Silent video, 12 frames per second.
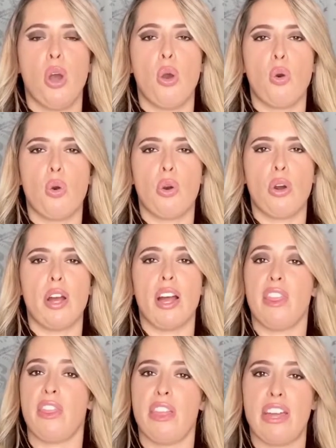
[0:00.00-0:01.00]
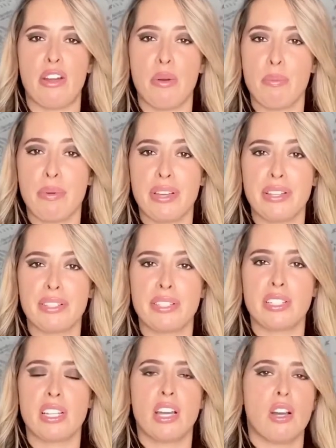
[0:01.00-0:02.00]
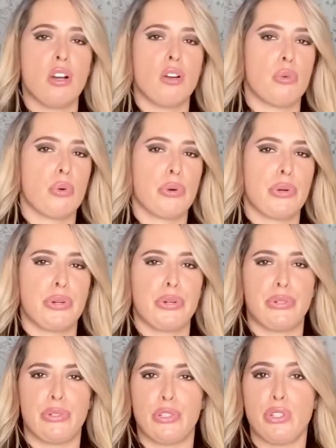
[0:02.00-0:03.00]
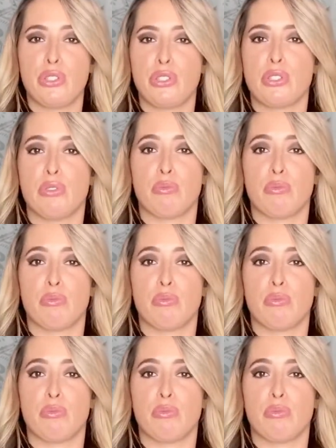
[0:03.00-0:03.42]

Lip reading: or a therapist or just